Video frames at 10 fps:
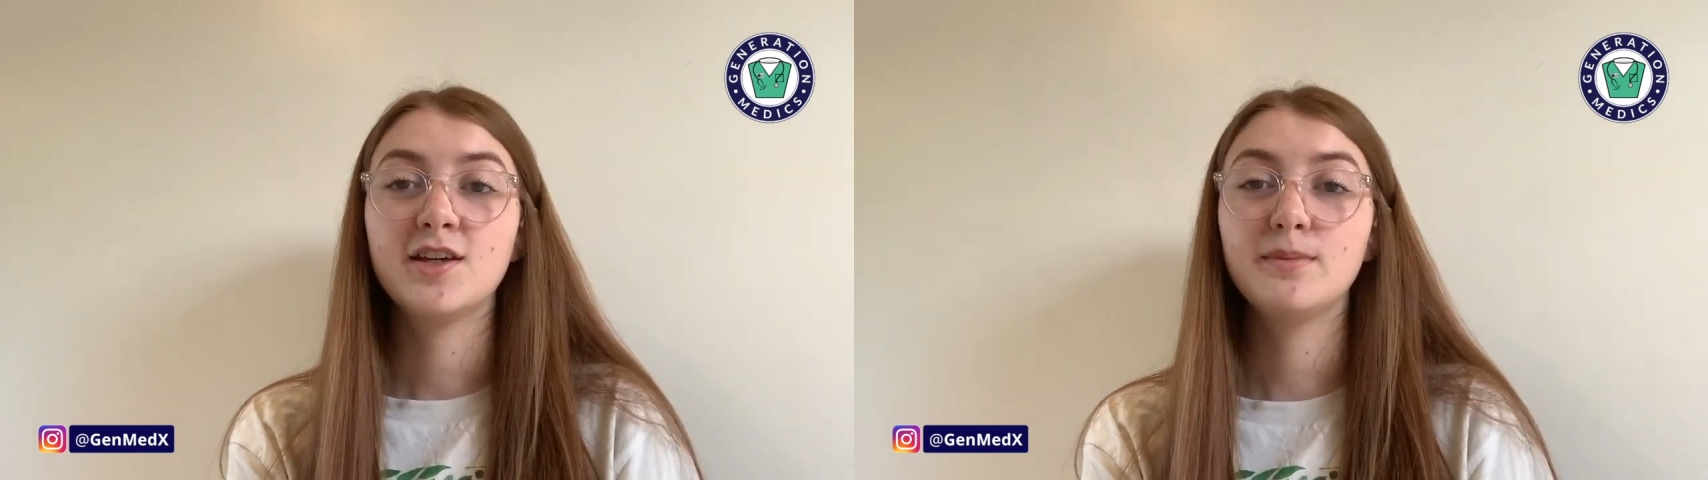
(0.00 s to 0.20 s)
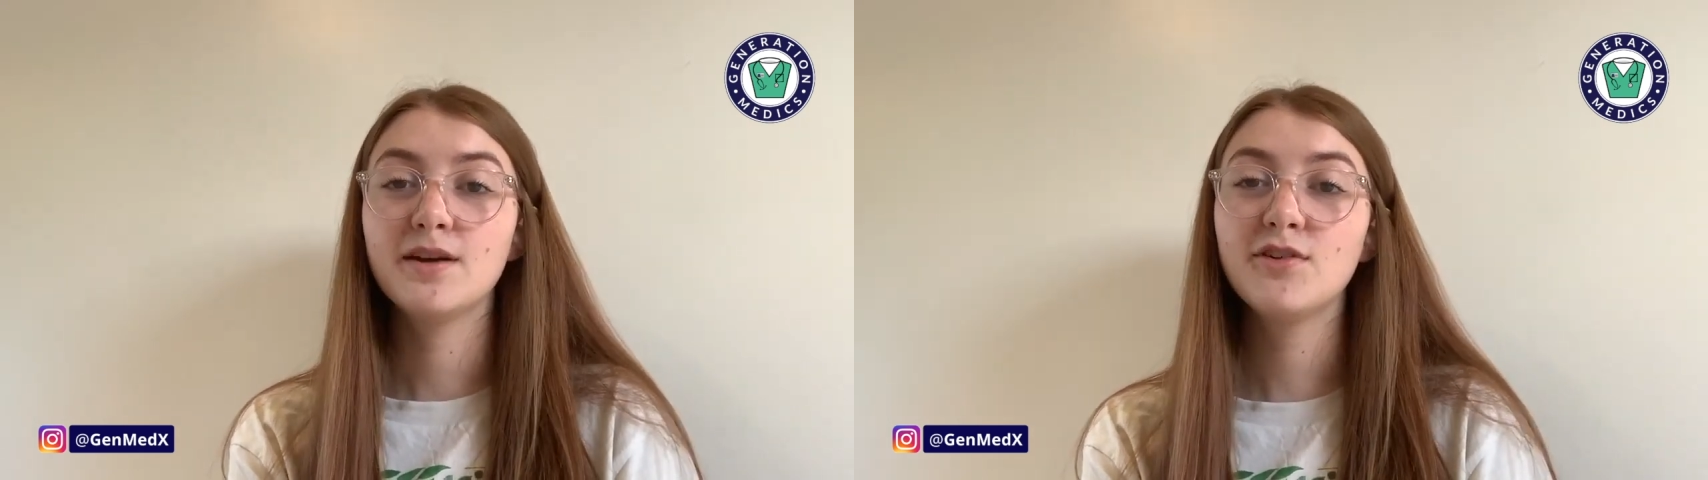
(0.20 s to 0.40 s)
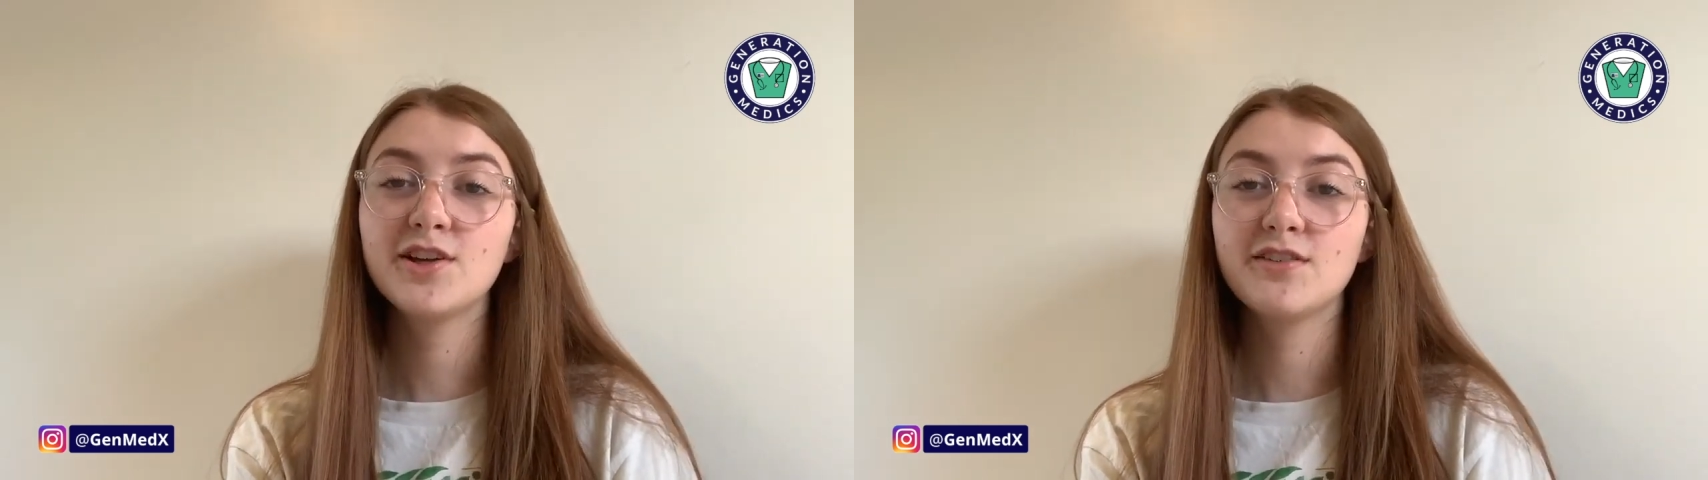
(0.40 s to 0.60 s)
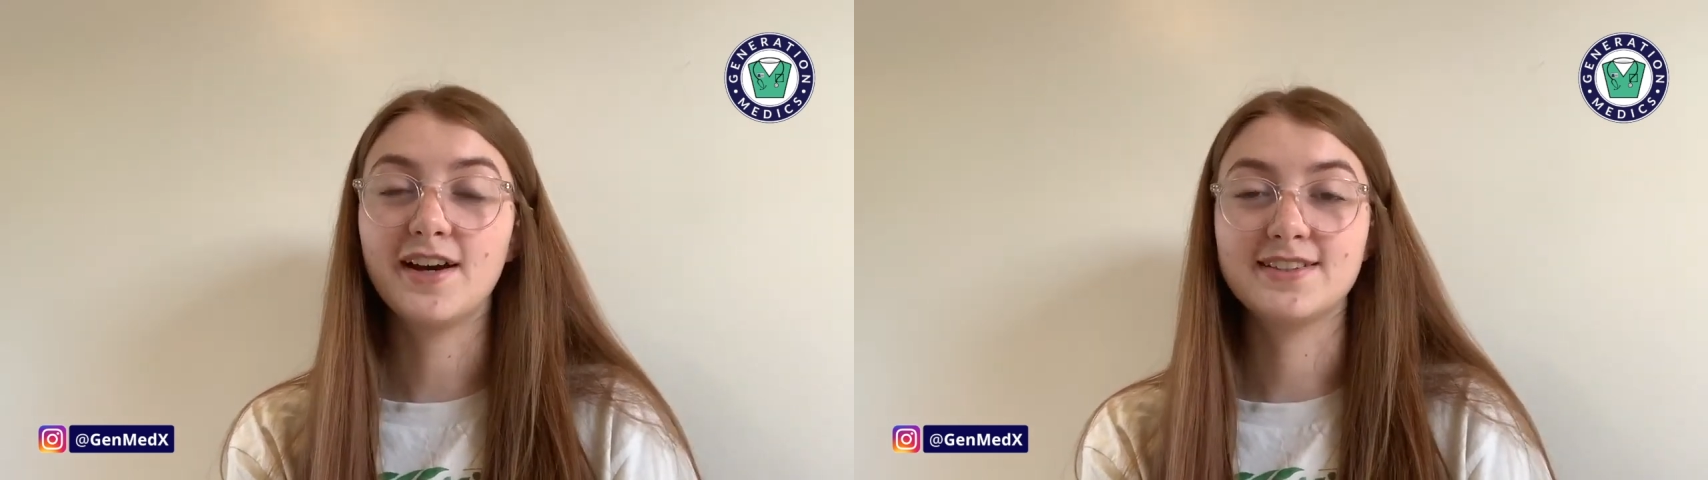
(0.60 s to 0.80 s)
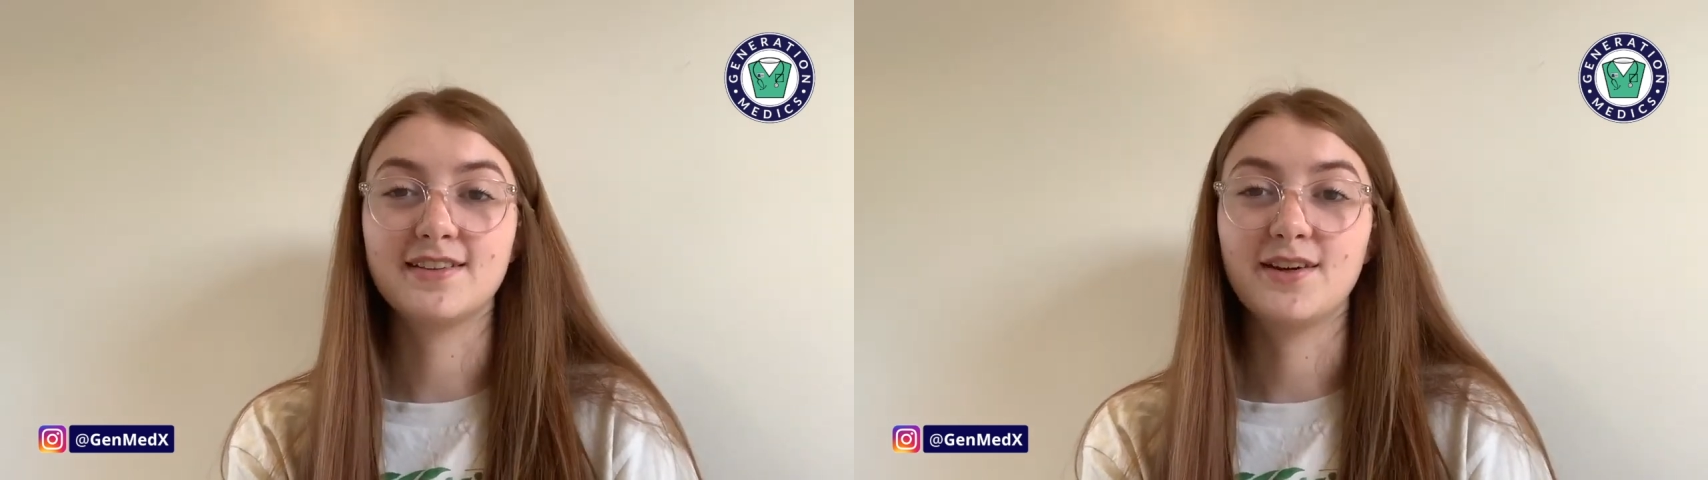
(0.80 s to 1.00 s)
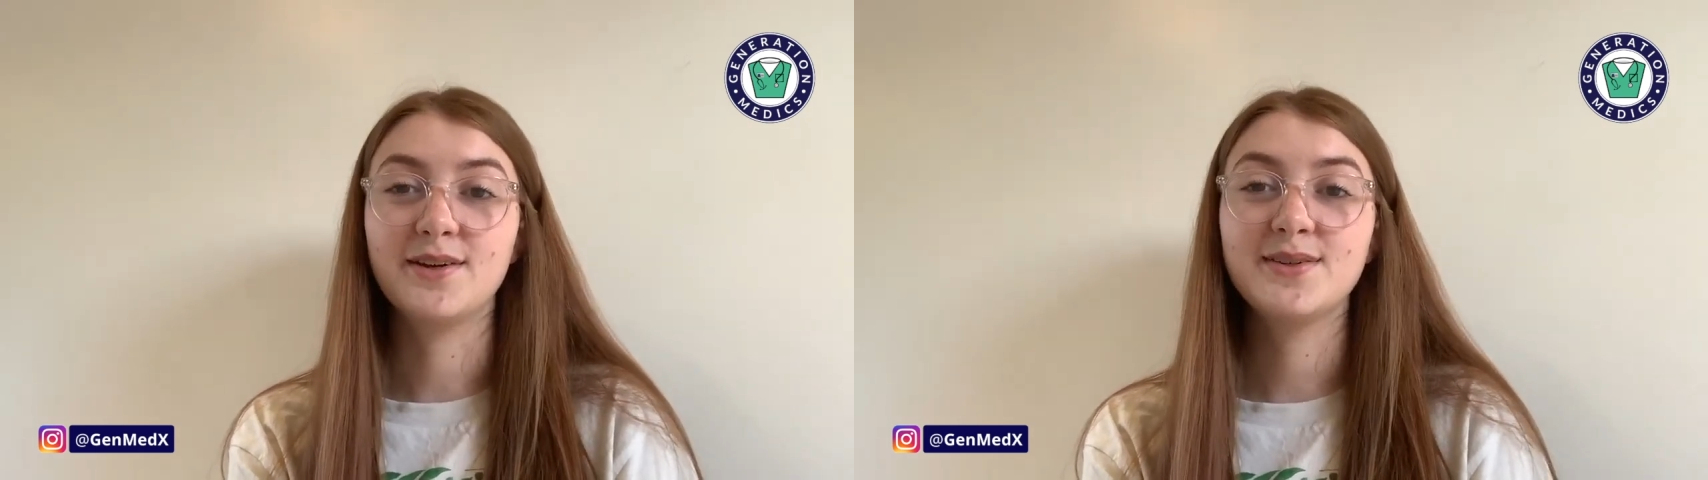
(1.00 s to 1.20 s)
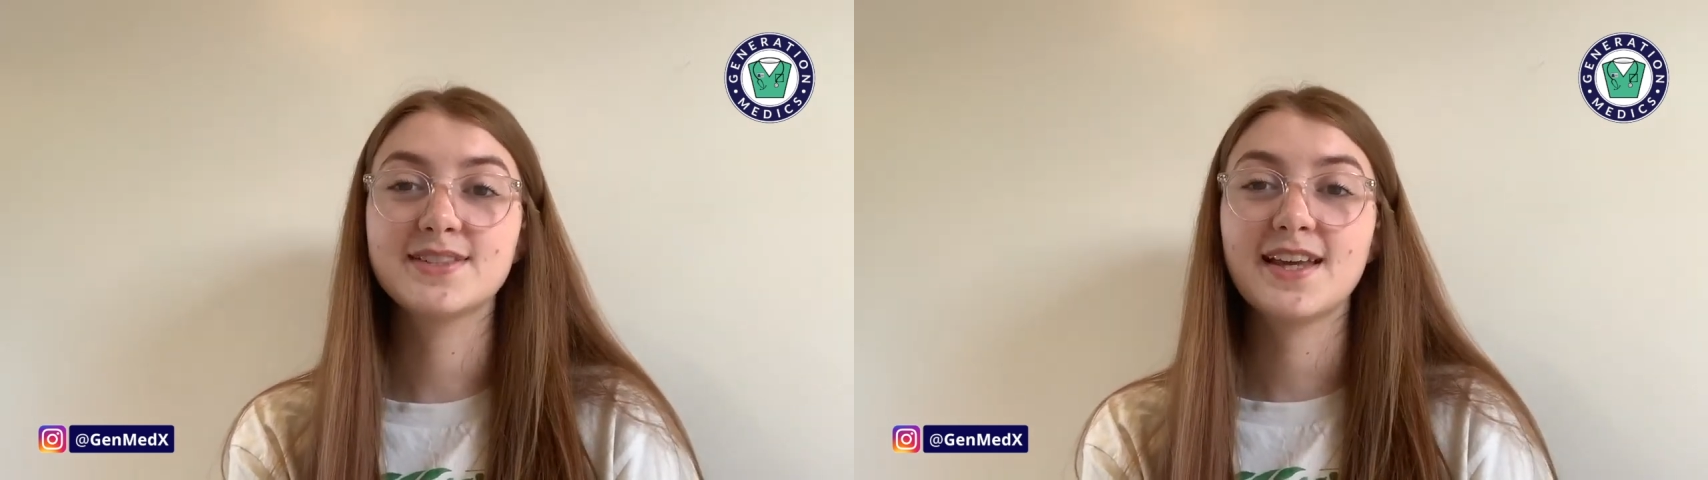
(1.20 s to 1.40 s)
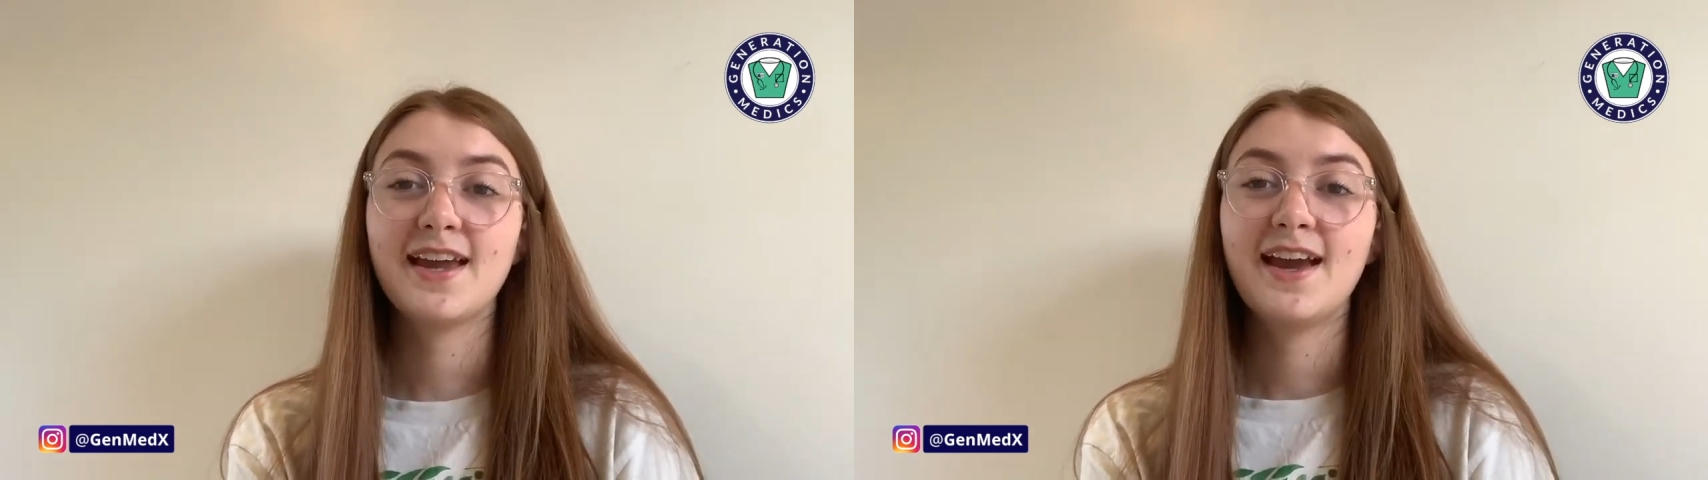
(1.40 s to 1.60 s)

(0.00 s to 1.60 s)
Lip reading: You may roll your eyes at those,